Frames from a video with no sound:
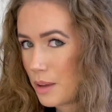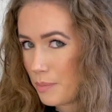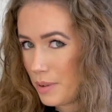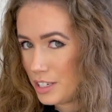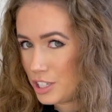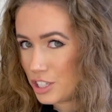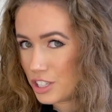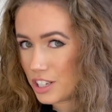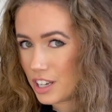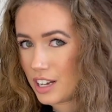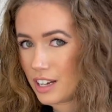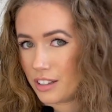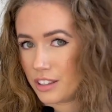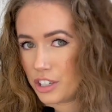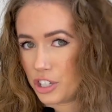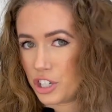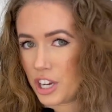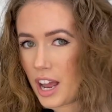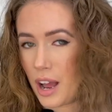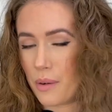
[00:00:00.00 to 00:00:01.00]
I just got out of the
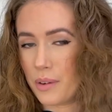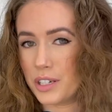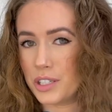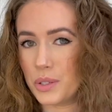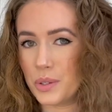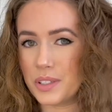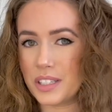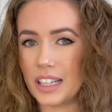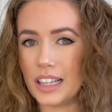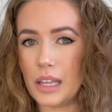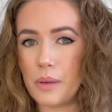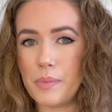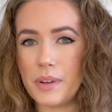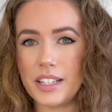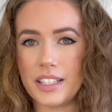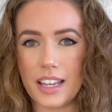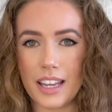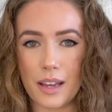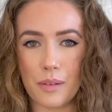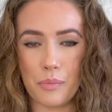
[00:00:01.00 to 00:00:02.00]
shower, so it's a little bit
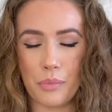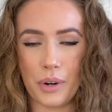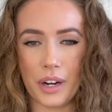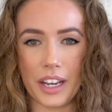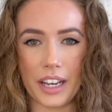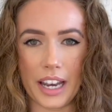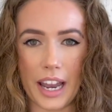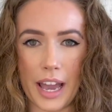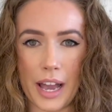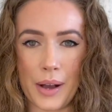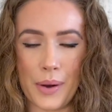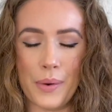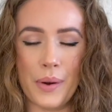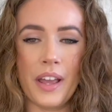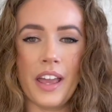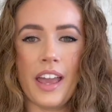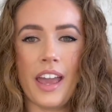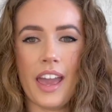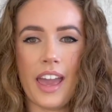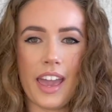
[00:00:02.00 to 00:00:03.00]
damp right now,
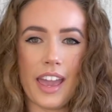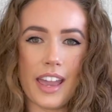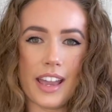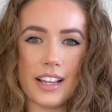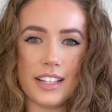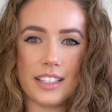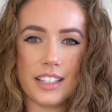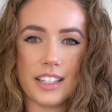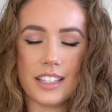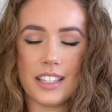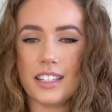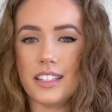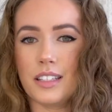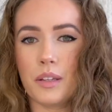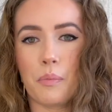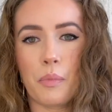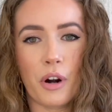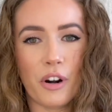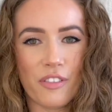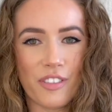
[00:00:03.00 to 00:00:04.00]
and this is a
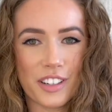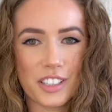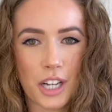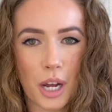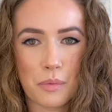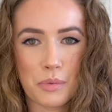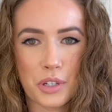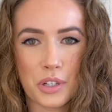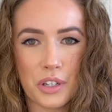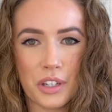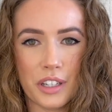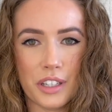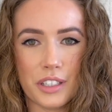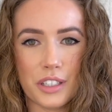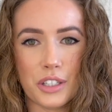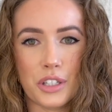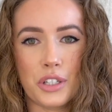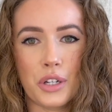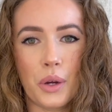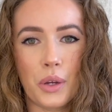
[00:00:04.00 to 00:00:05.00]
perfect opportunity to
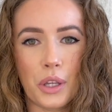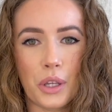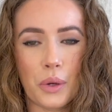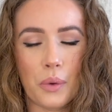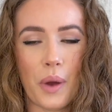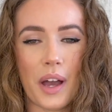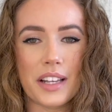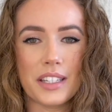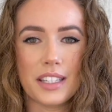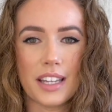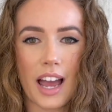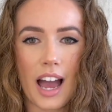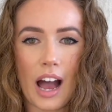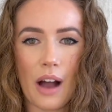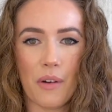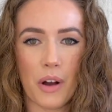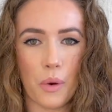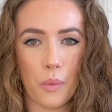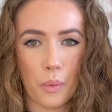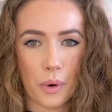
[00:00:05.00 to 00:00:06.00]
show you as to
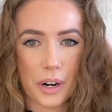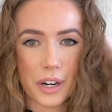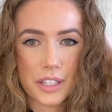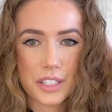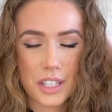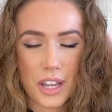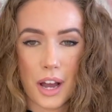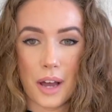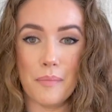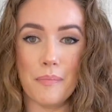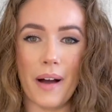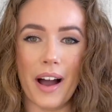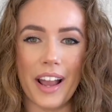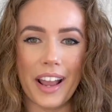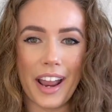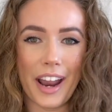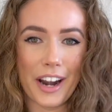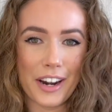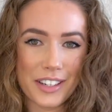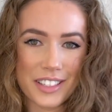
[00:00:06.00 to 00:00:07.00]
how it works on my
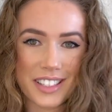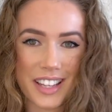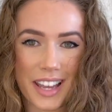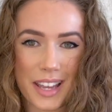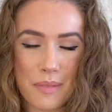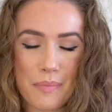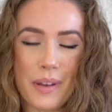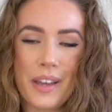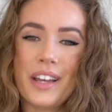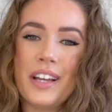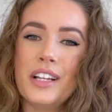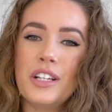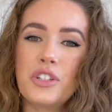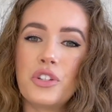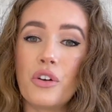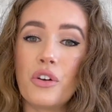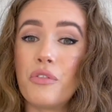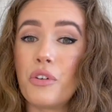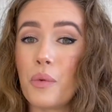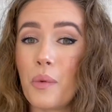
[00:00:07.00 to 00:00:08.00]
hair type.
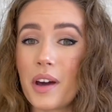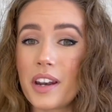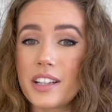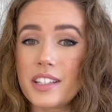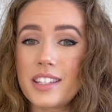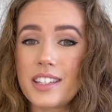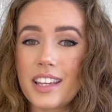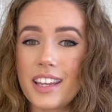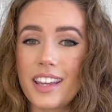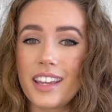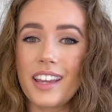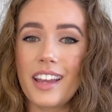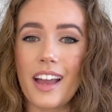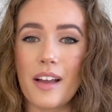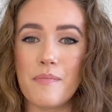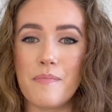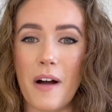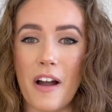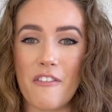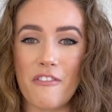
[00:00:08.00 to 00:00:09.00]
So if you want to see
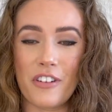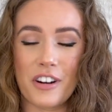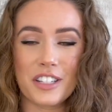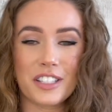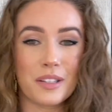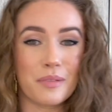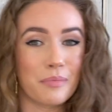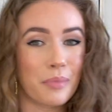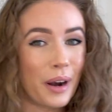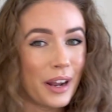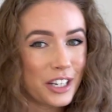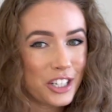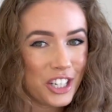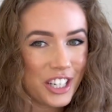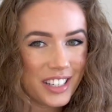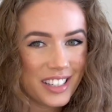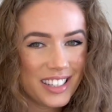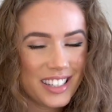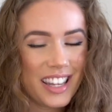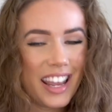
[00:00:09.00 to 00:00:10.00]
my first
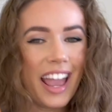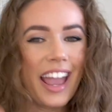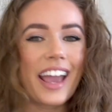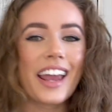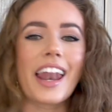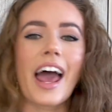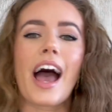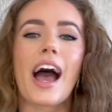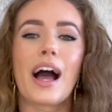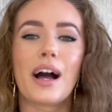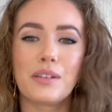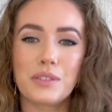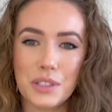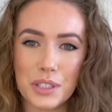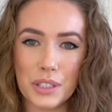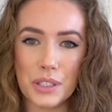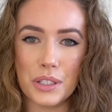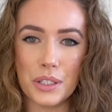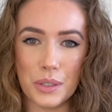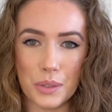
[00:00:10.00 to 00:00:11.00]
impressions and how
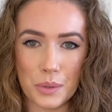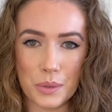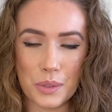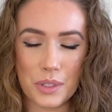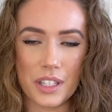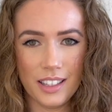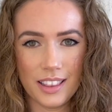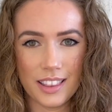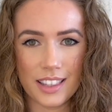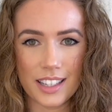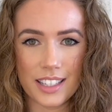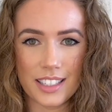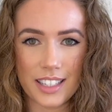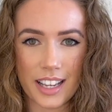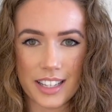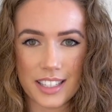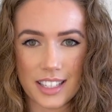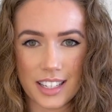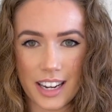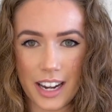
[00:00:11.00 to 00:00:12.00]
to use the
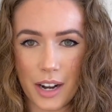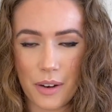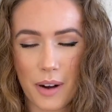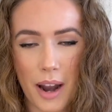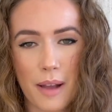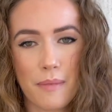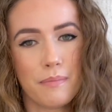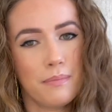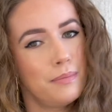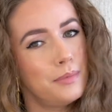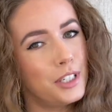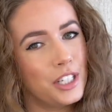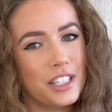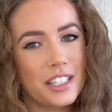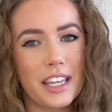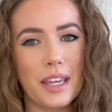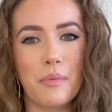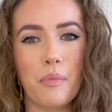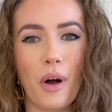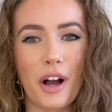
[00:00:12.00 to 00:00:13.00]
Dyson Airwrap, just
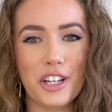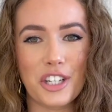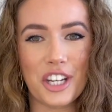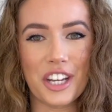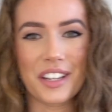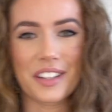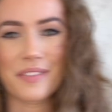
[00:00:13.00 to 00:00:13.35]
keep watching.